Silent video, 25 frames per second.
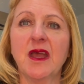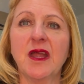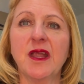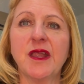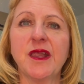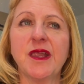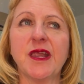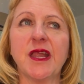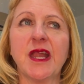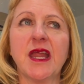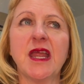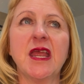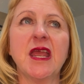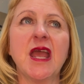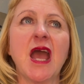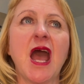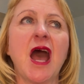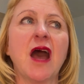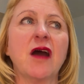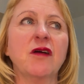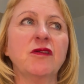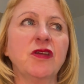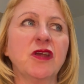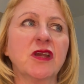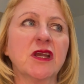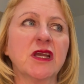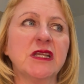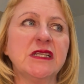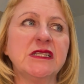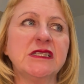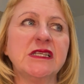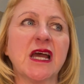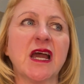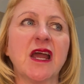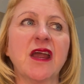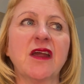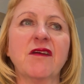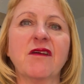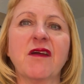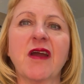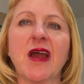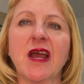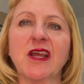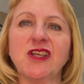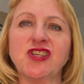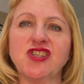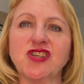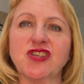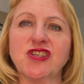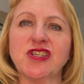See how you can
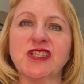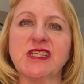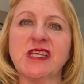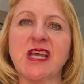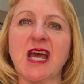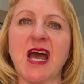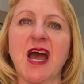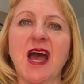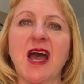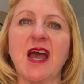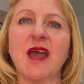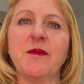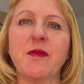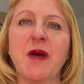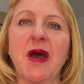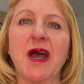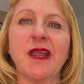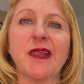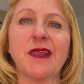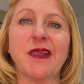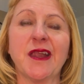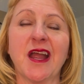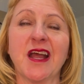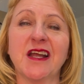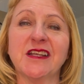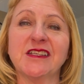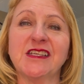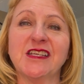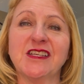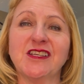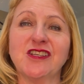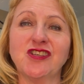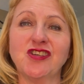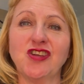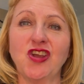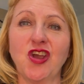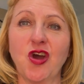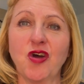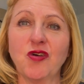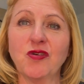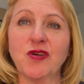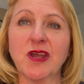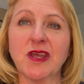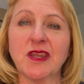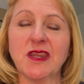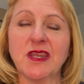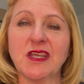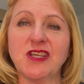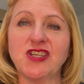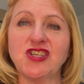diarise your time. I started
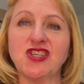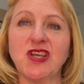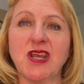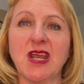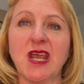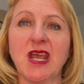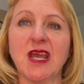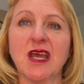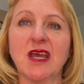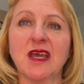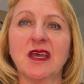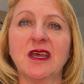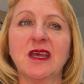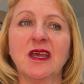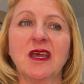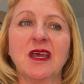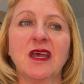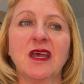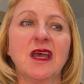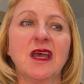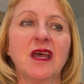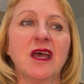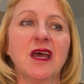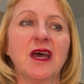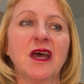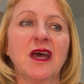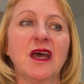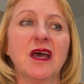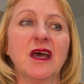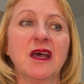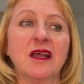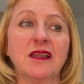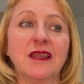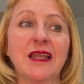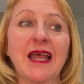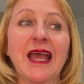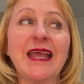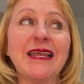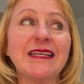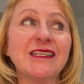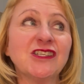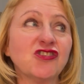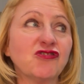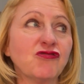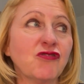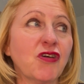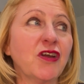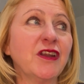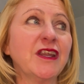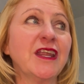yoga this year,
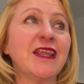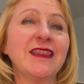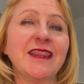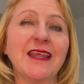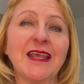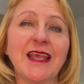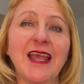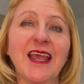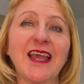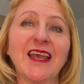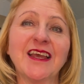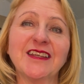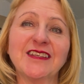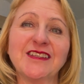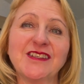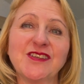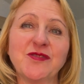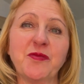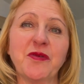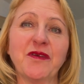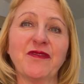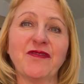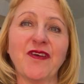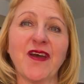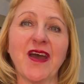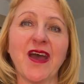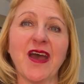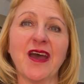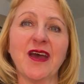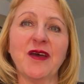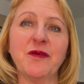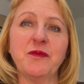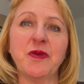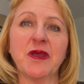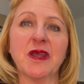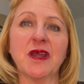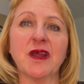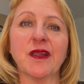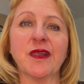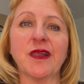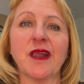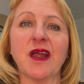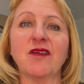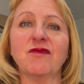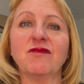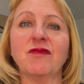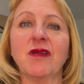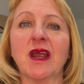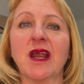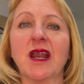later on in the year, to be fair, because
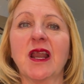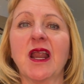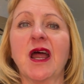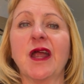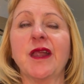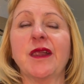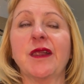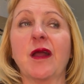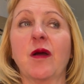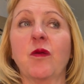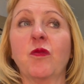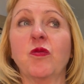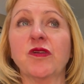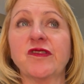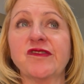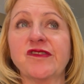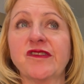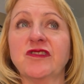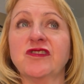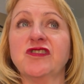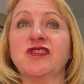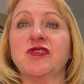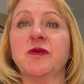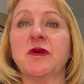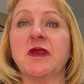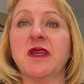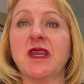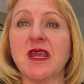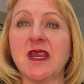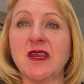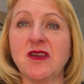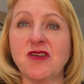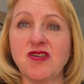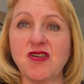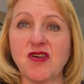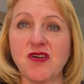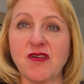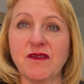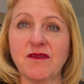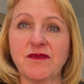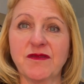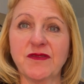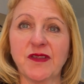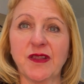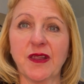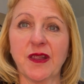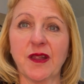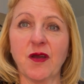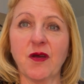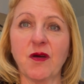I realised I wasn't doing
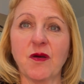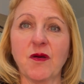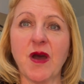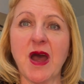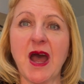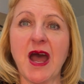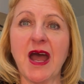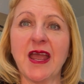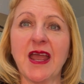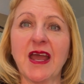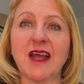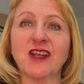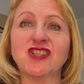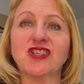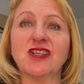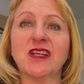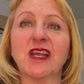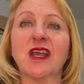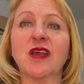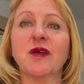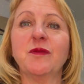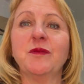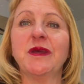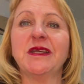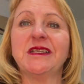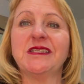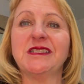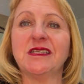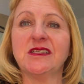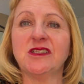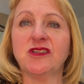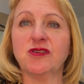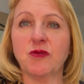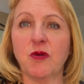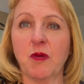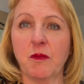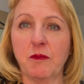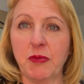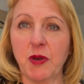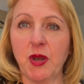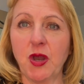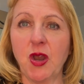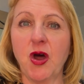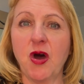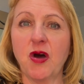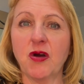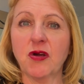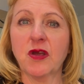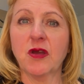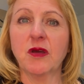enough. So I actually committed to a
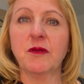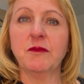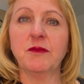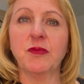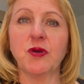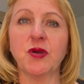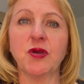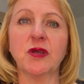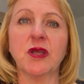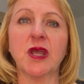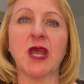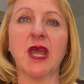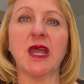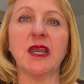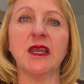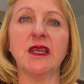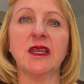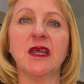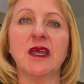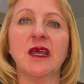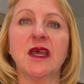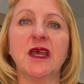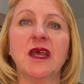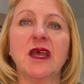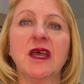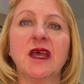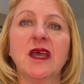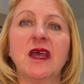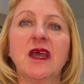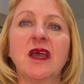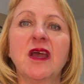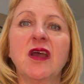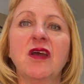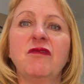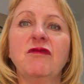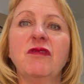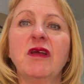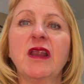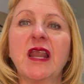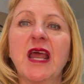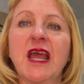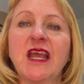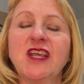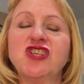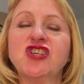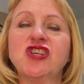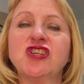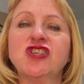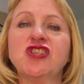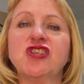block booking.
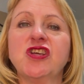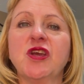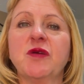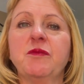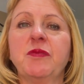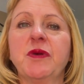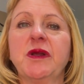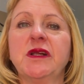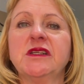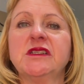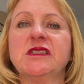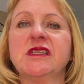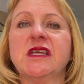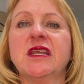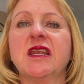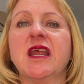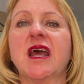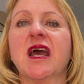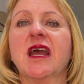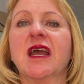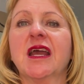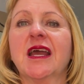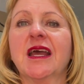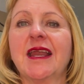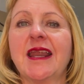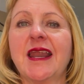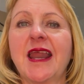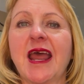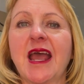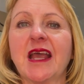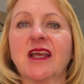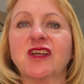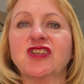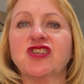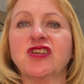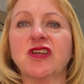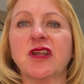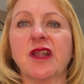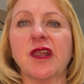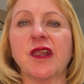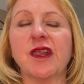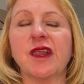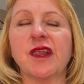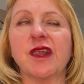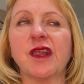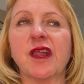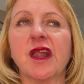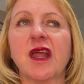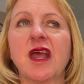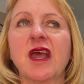Relationship building and
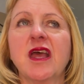connections.